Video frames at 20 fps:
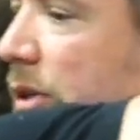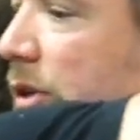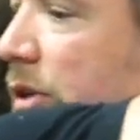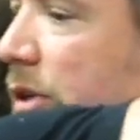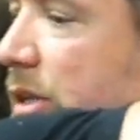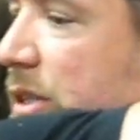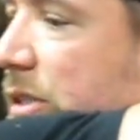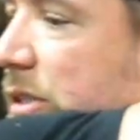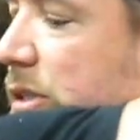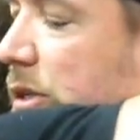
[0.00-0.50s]
You
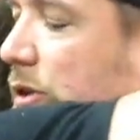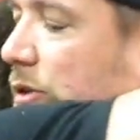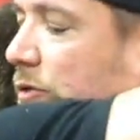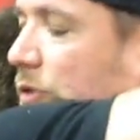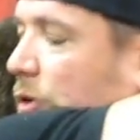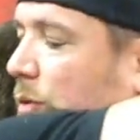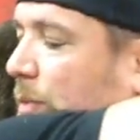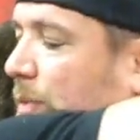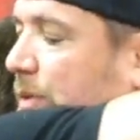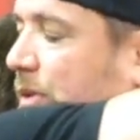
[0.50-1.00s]
can see the
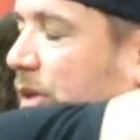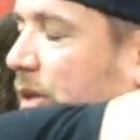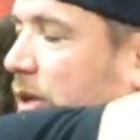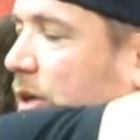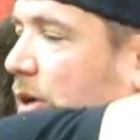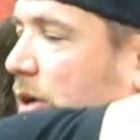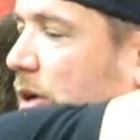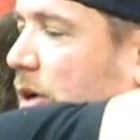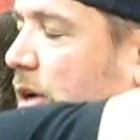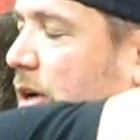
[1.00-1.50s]
rope is
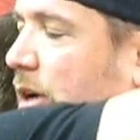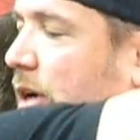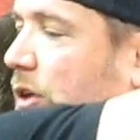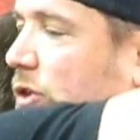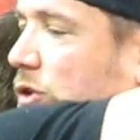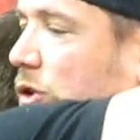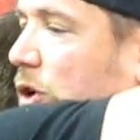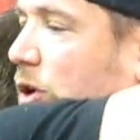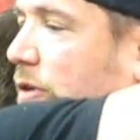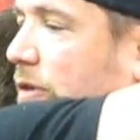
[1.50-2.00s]
here.
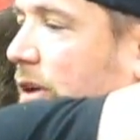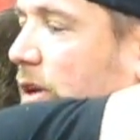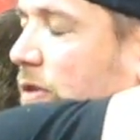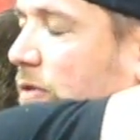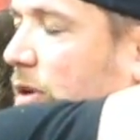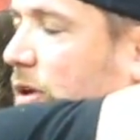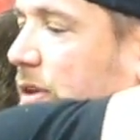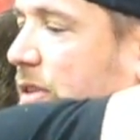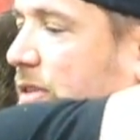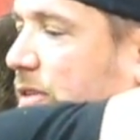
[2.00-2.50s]
It's already
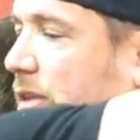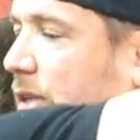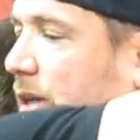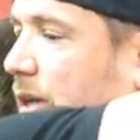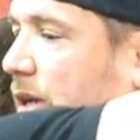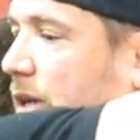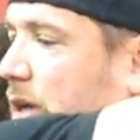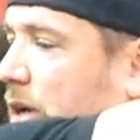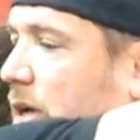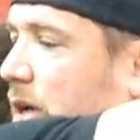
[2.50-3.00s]
around his
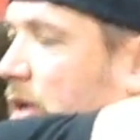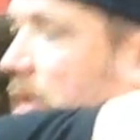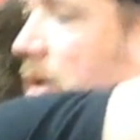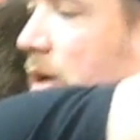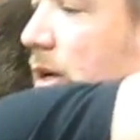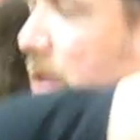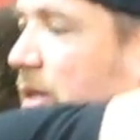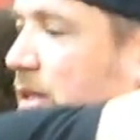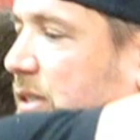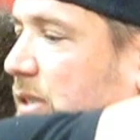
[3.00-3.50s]
neck,
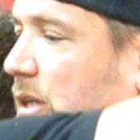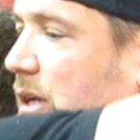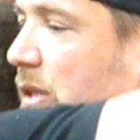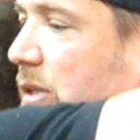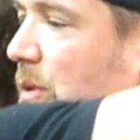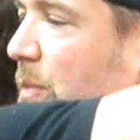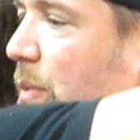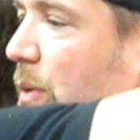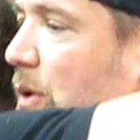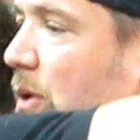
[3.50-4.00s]
and I
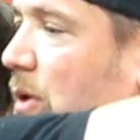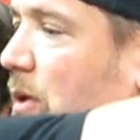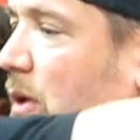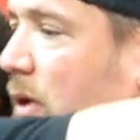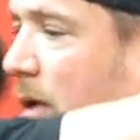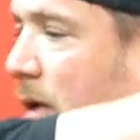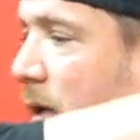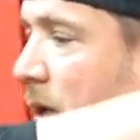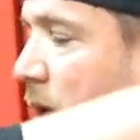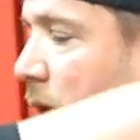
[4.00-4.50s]
start the pull.
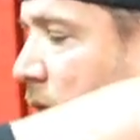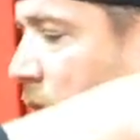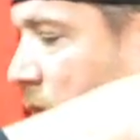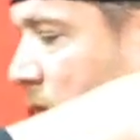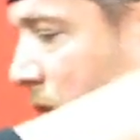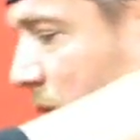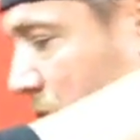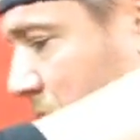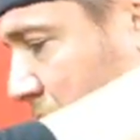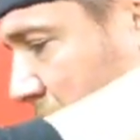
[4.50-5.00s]

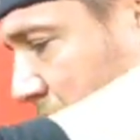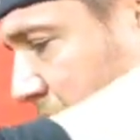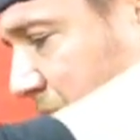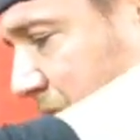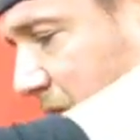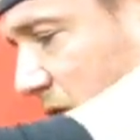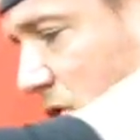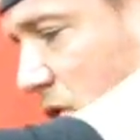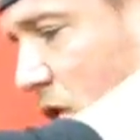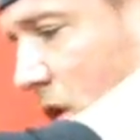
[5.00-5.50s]

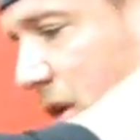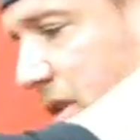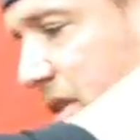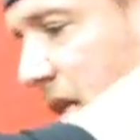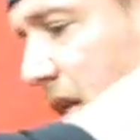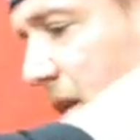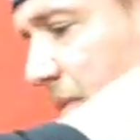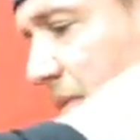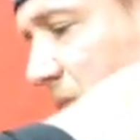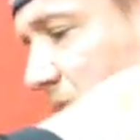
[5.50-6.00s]
That's causing him